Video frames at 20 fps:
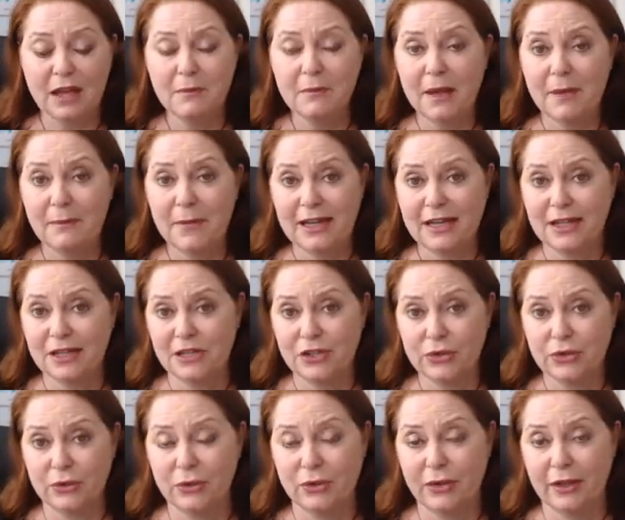making
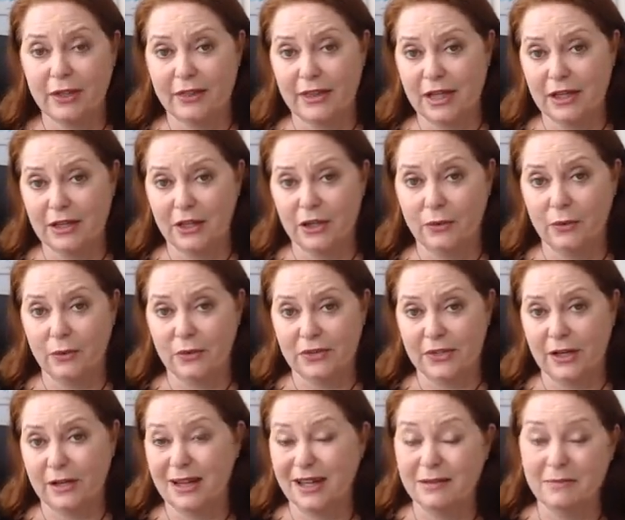sure that you
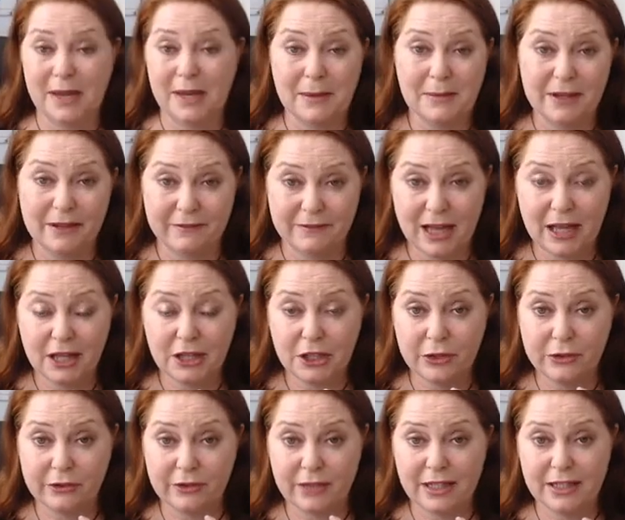also get maybe a
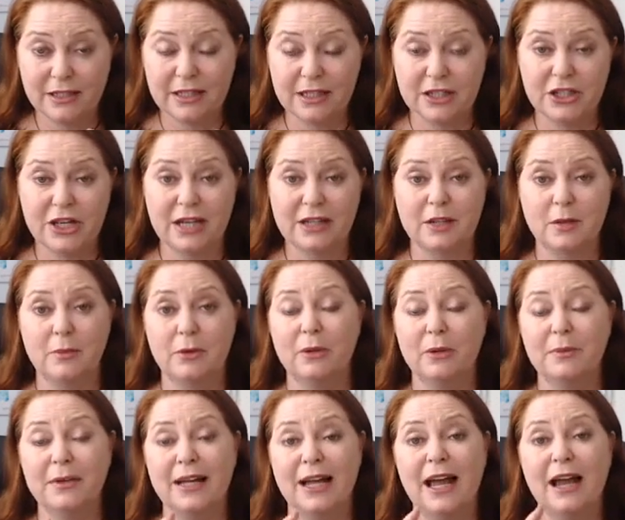valuer in to check the
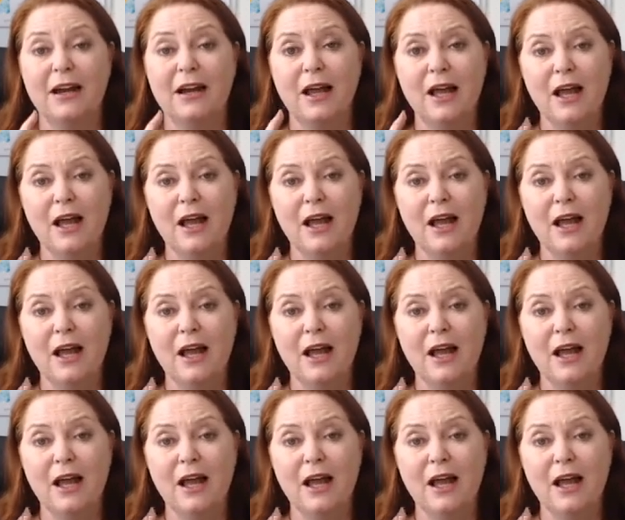property out.